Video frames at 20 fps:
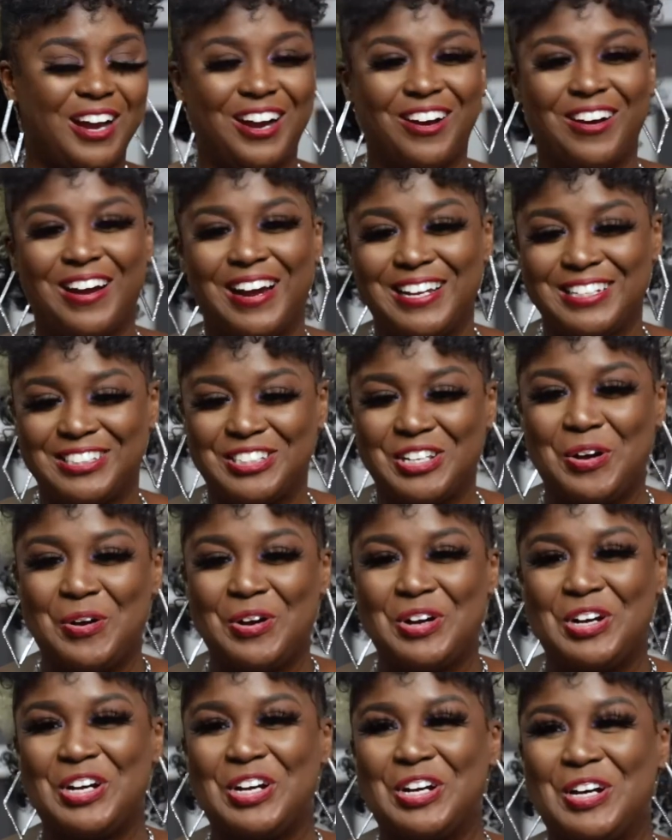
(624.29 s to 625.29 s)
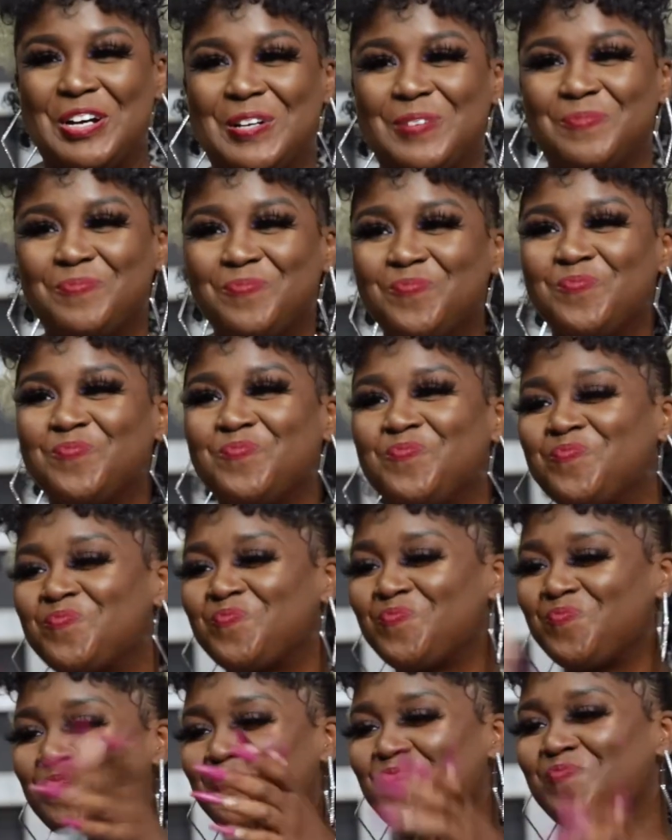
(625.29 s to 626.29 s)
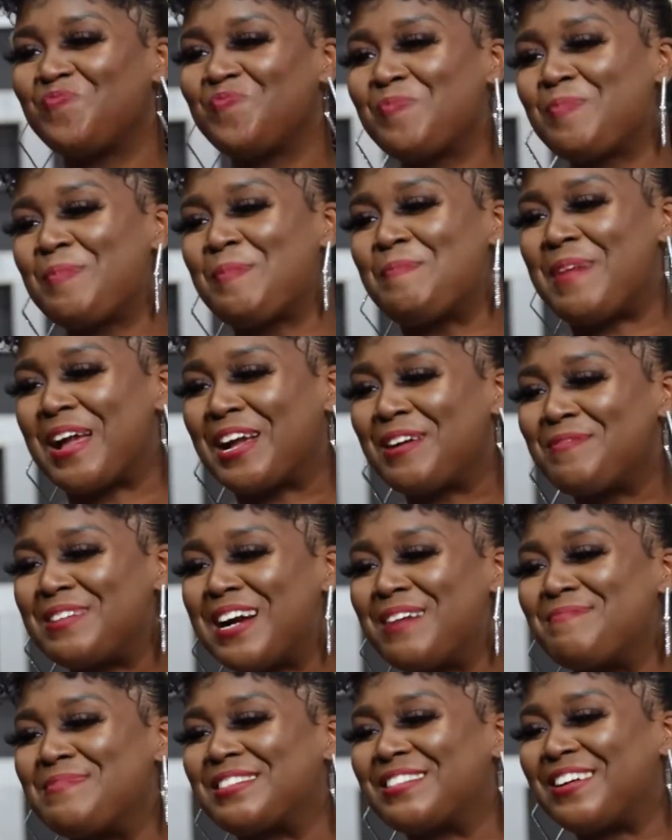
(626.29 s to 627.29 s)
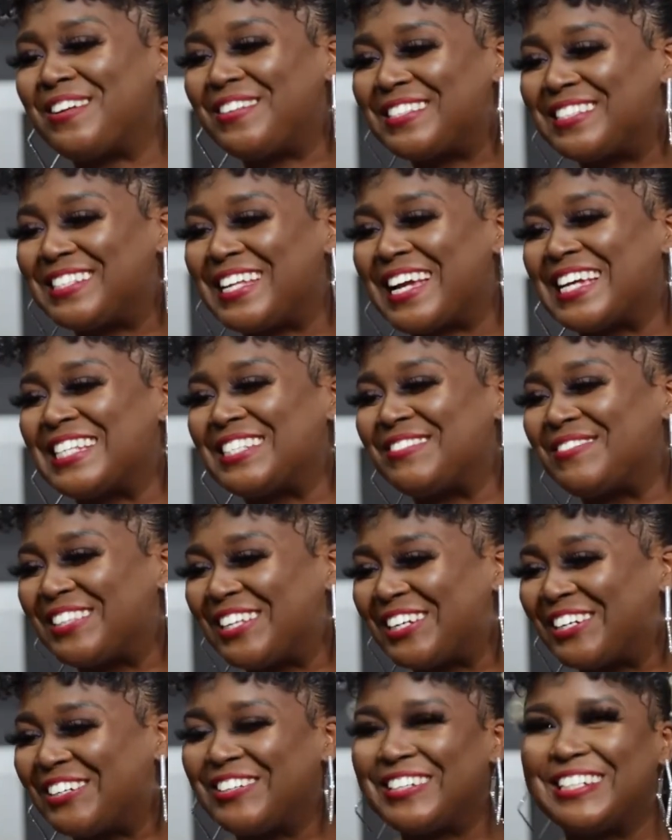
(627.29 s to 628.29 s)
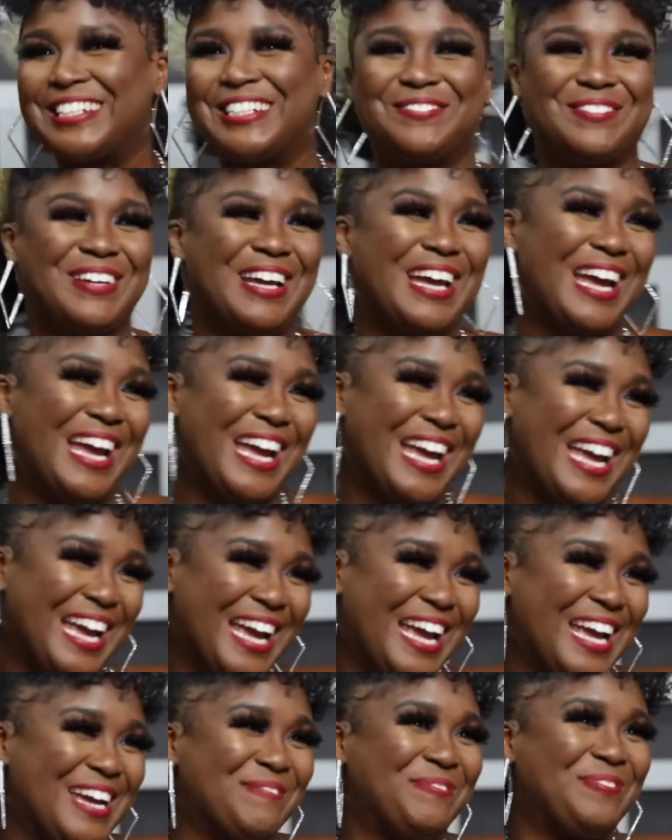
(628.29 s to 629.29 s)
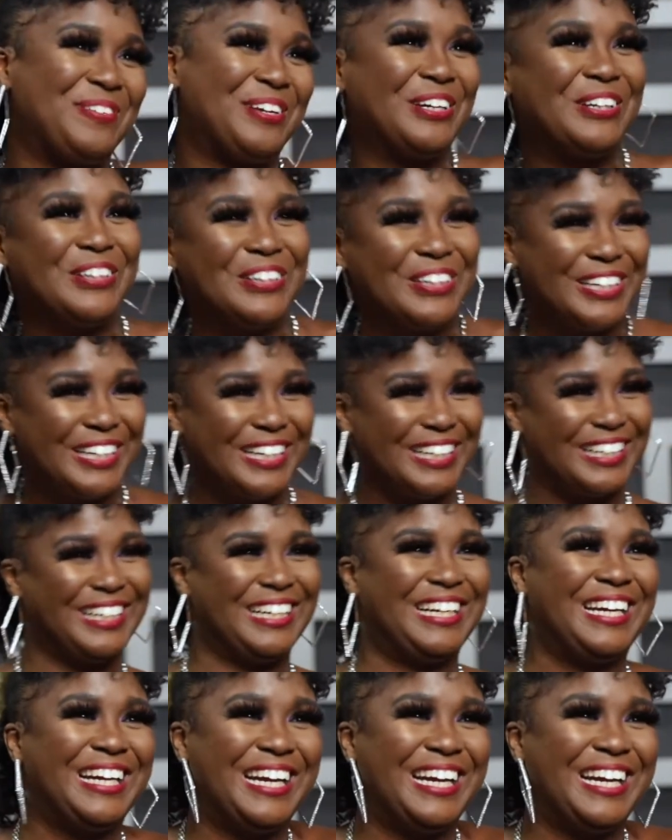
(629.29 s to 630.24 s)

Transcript: All right, so uh, make come in 30 seconds with the grip. Hey, period.